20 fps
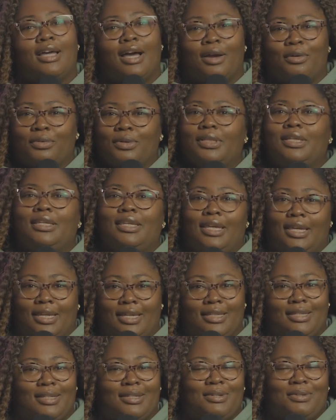I really
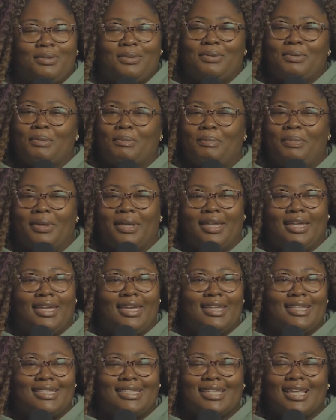did.
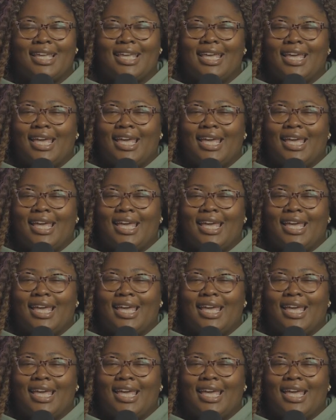But